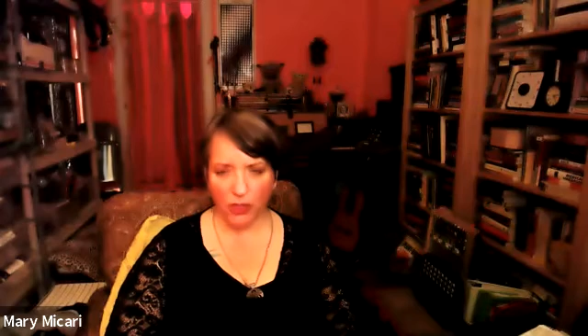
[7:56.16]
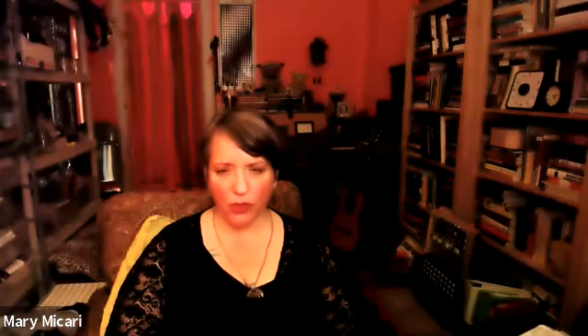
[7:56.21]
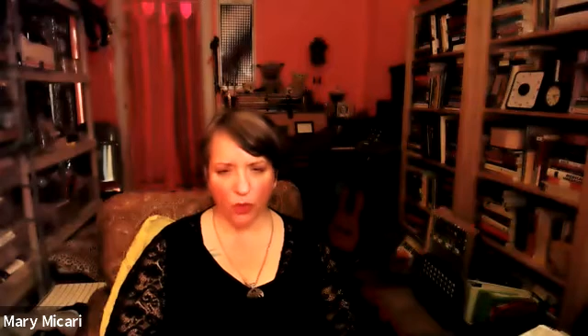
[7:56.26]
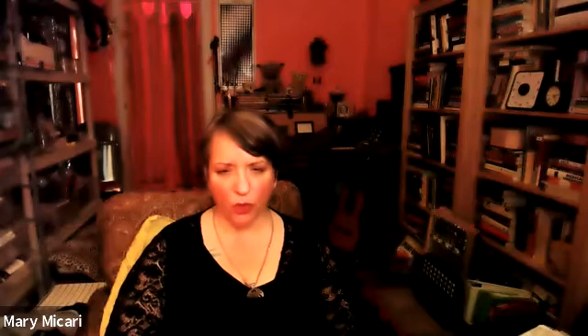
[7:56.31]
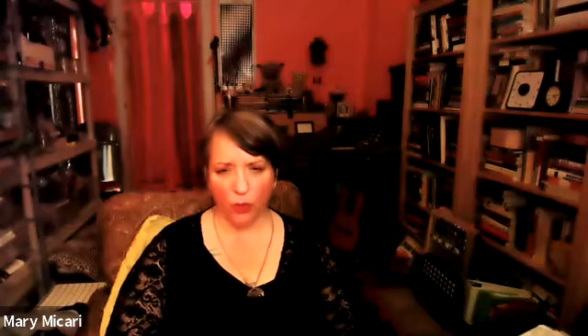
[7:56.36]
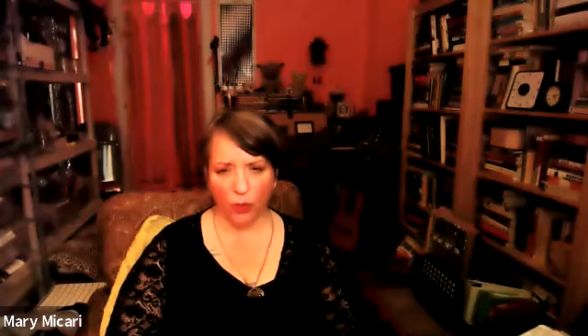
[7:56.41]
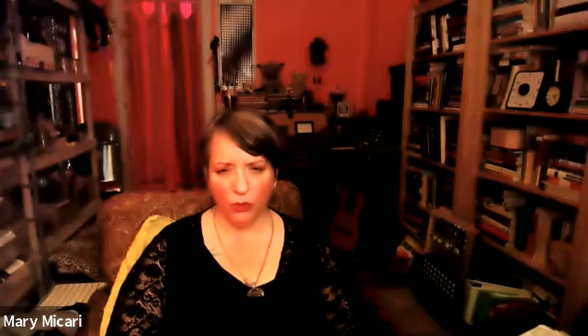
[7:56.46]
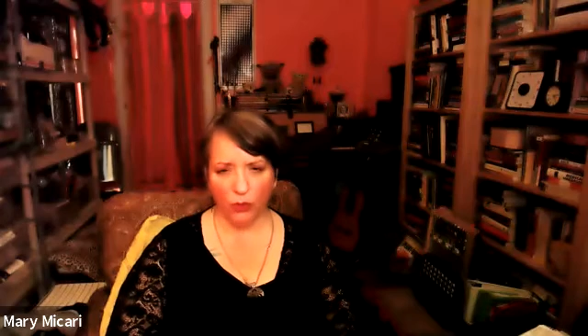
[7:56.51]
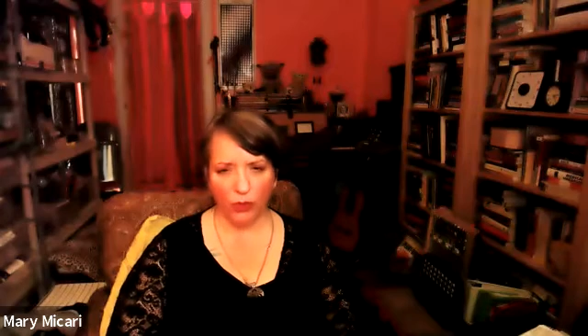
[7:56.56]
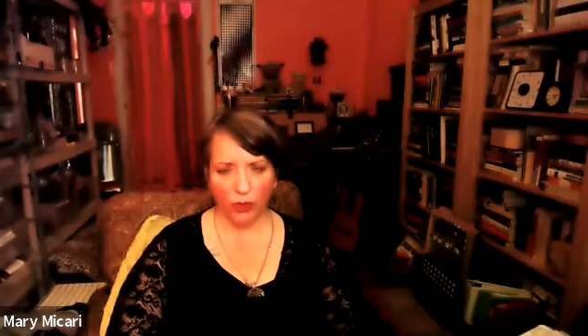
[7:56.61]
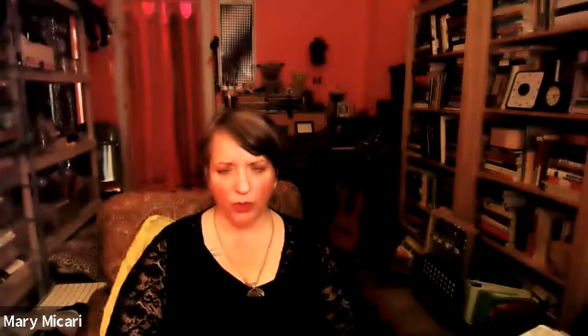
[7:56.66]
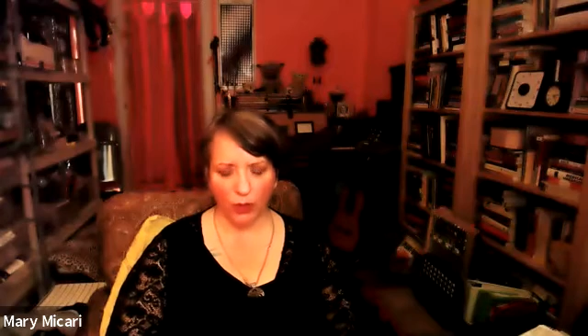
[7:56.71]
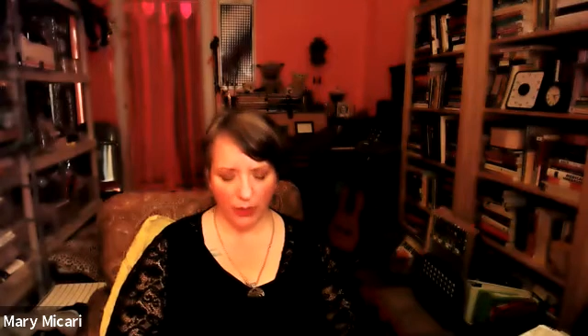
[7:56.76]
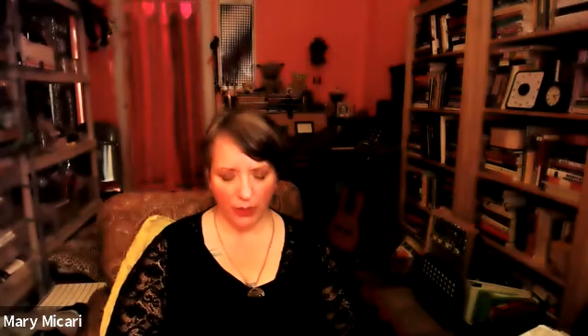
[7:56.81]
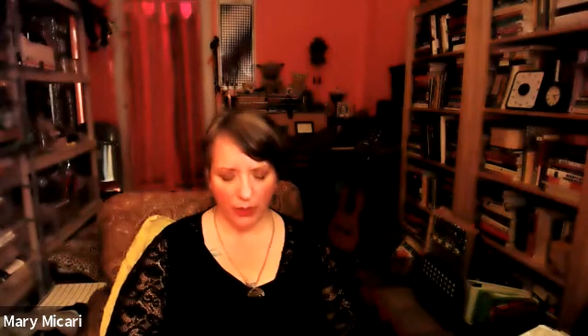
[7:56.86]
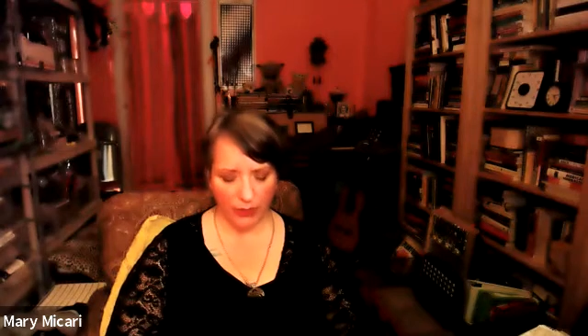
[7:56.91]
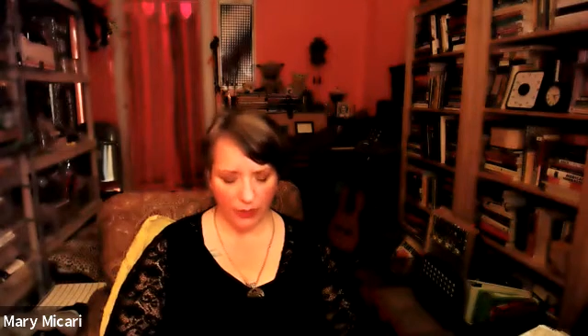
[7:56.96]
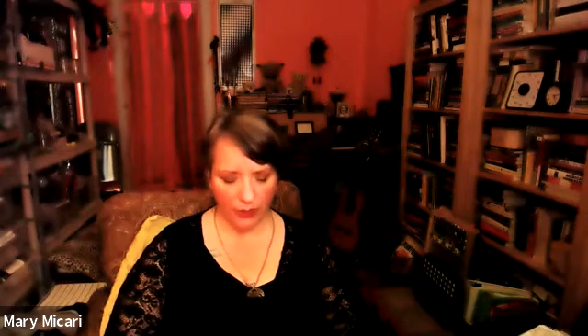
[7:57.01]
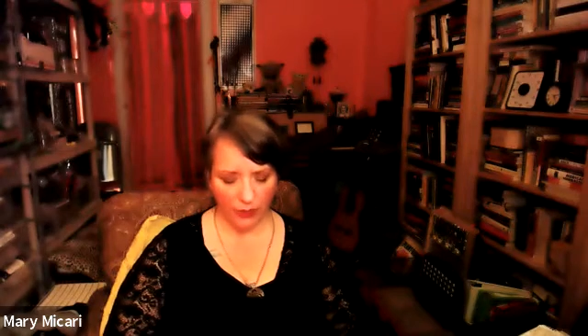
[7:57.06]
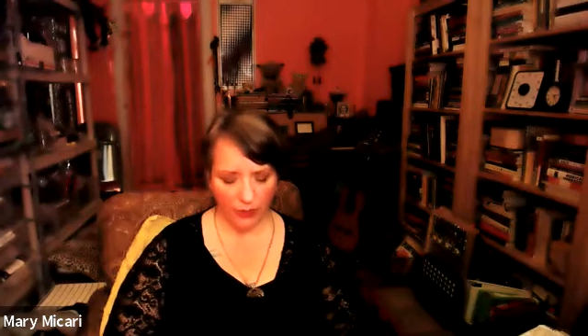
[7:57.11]
older.
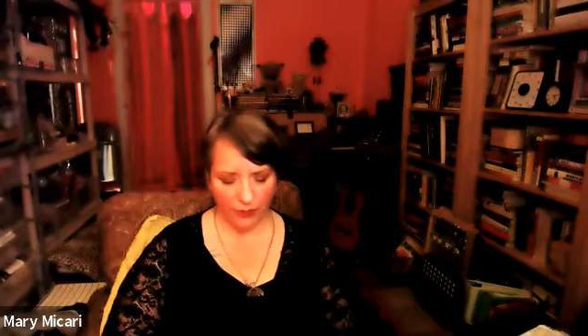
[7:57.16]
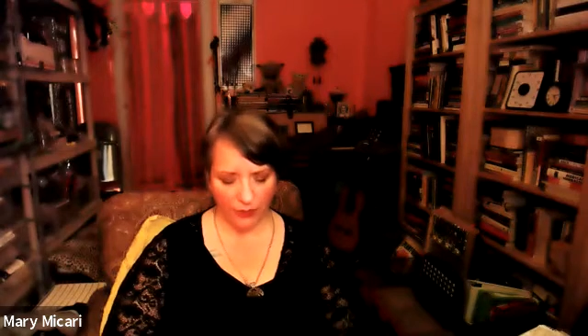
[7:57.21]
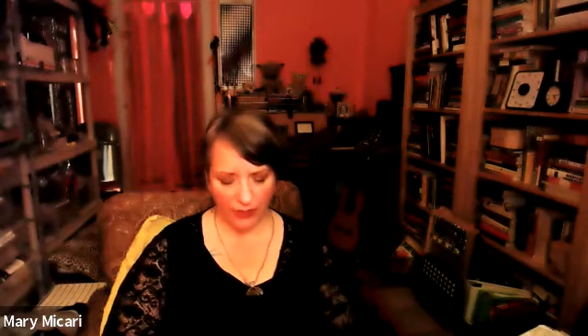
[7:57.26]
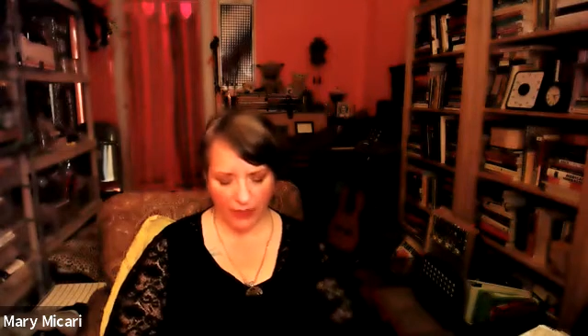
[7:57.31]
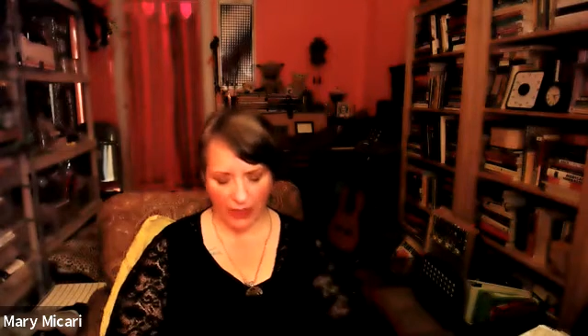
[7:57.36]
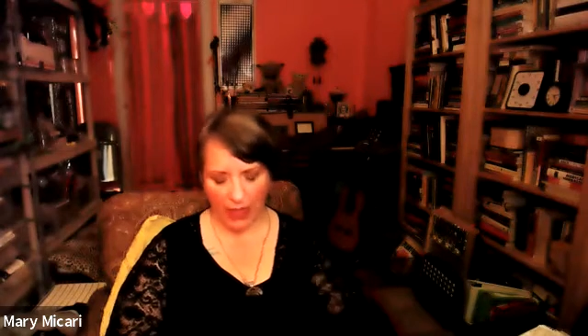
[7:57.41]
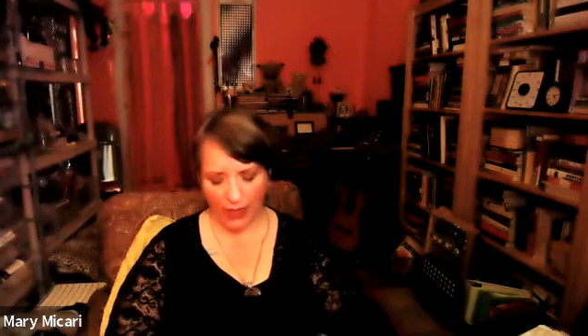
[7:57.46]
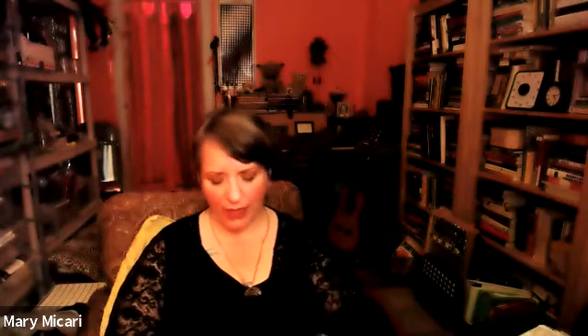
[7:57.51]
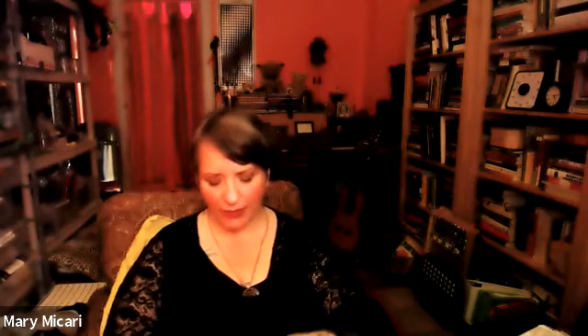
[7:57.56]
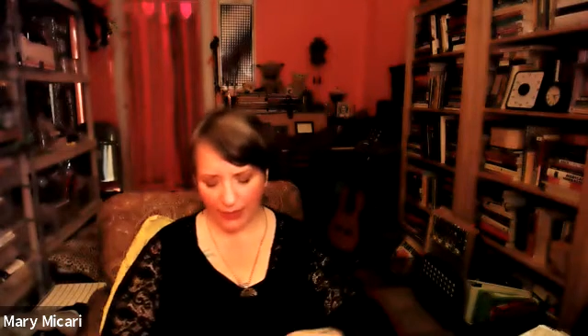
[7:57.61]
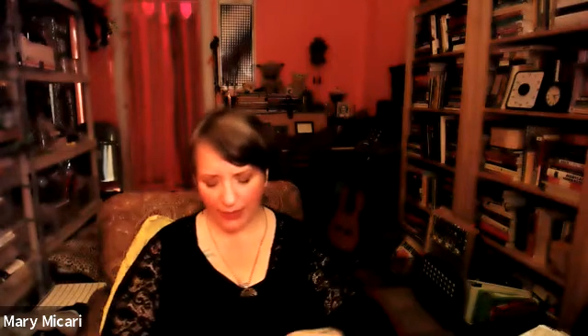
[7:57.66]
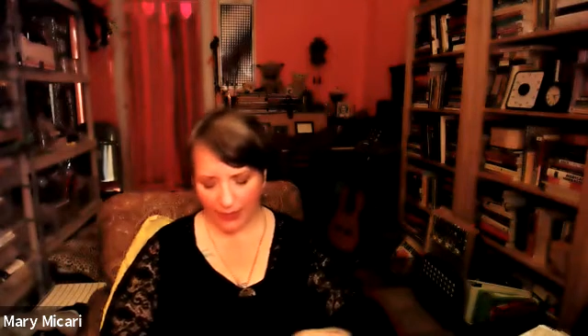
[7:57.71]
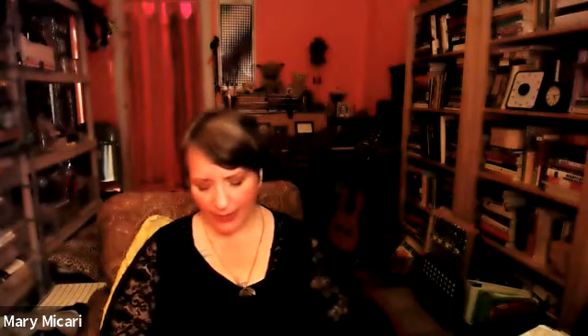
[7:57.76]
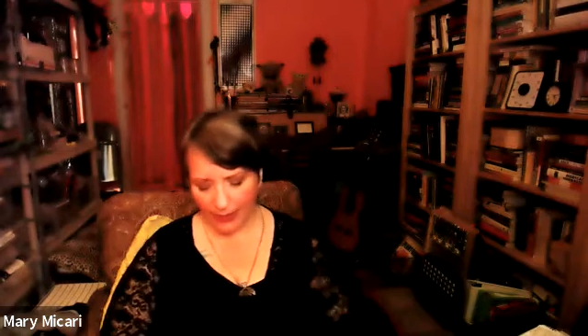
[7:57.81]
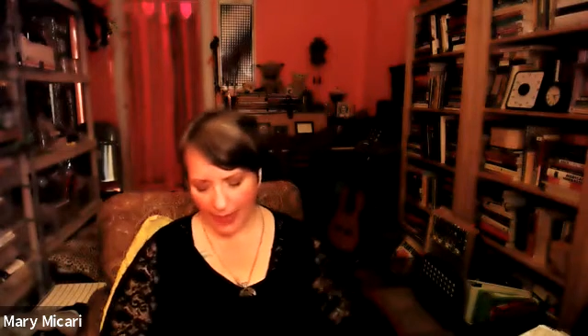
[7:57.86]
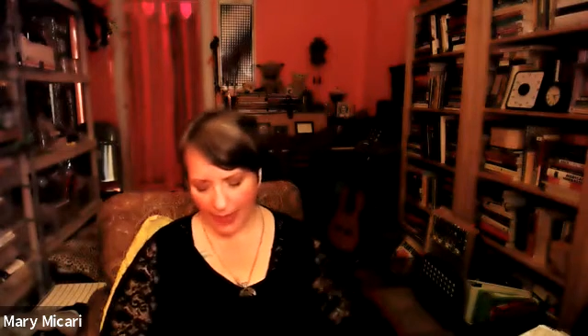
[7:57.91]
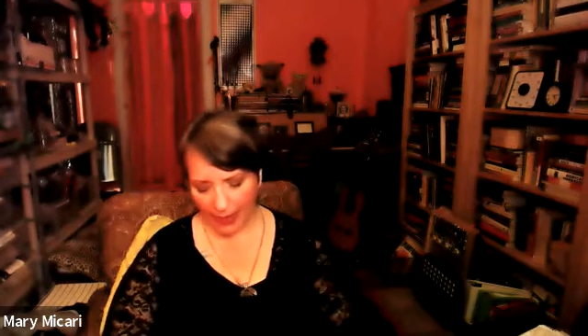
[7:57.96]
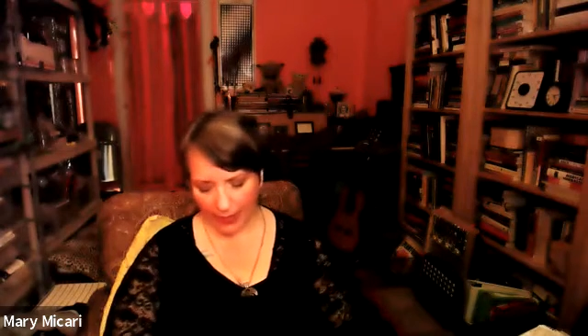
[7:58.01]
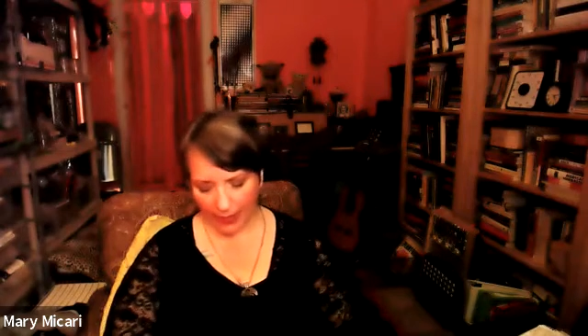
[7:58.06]
This is the Visconti deck,